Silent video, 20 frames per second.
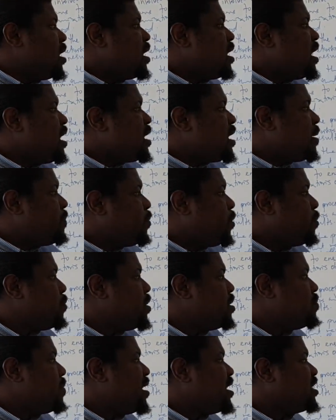
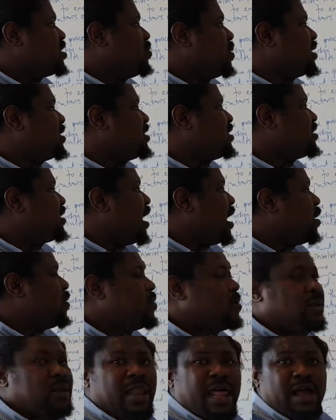Inappropriate management
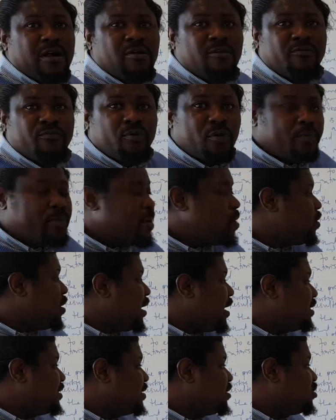style, lack of proper
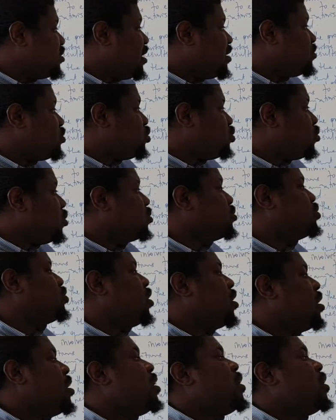organizational structure,